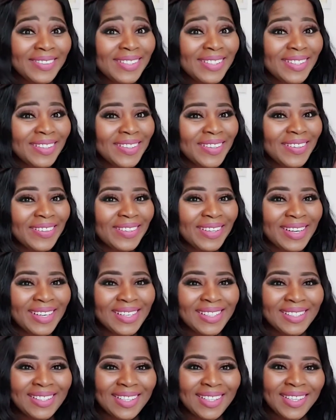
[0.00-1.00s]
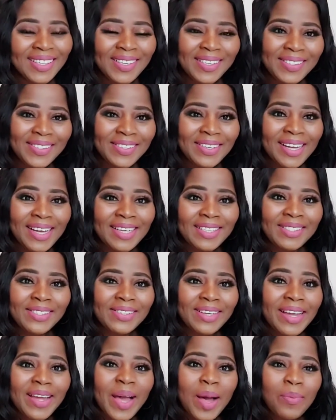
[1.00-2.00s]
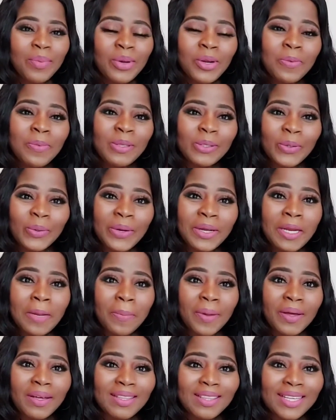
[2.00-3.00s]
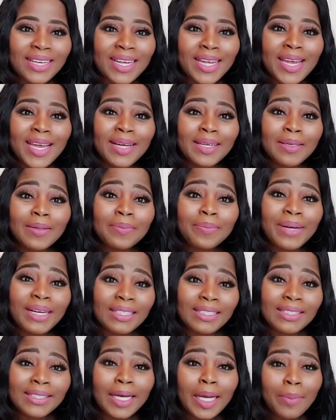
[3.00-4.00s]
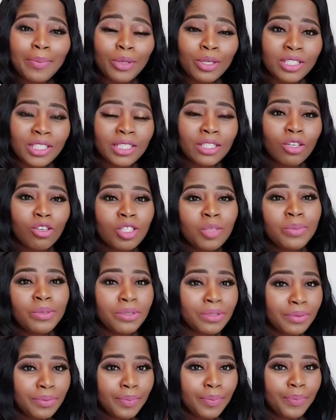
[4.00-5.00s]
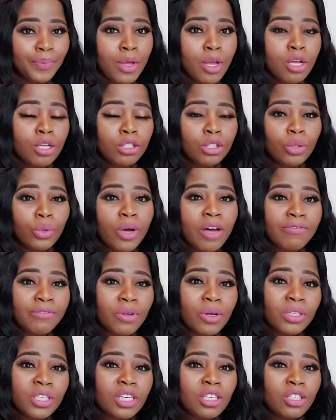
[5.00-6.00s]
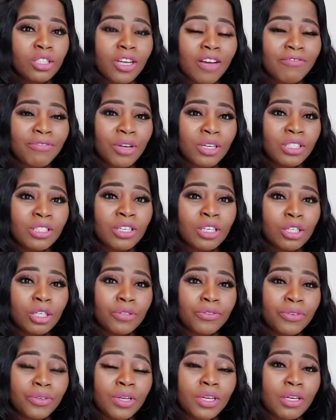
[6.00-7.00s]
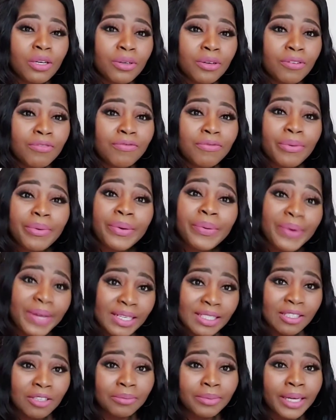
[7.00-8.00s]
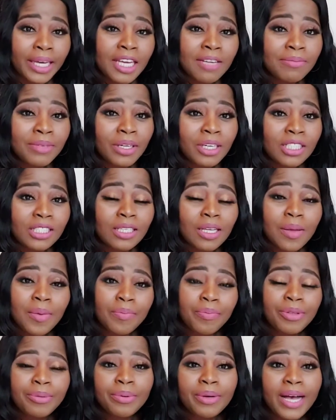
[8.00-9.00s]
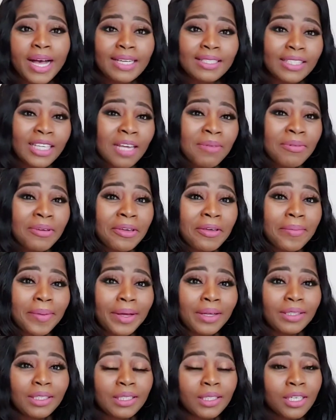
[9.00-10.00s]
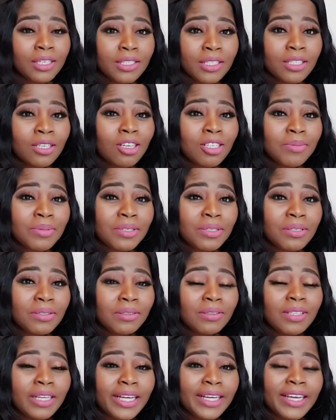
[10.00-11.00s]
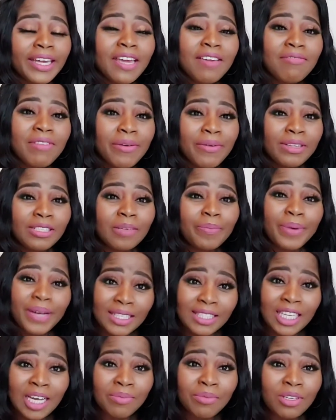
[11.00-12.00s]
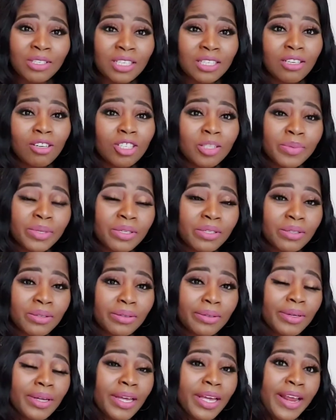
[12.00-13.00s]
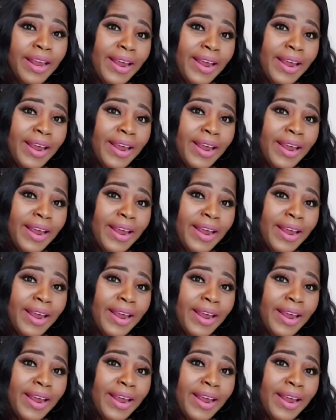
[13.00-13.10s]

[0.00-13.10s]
It's your girl Helen. So guys, today I'm going to be talking about the part-time nursing Ausbildung. So I've gotten a lot of requests on my inbox, people asking me about the nursing Ausbildung, like if there is a part-time nursing Ausbildung.